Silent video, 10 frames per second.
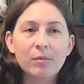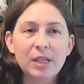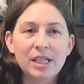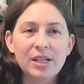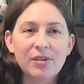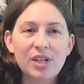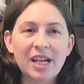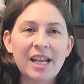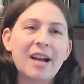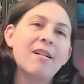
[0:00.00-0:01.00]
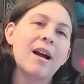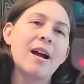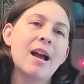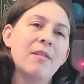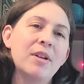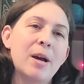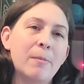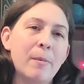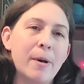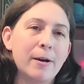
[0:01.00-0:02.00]
please go check it out. I have it
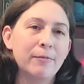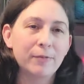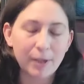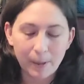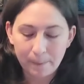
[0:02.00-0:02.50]
up above.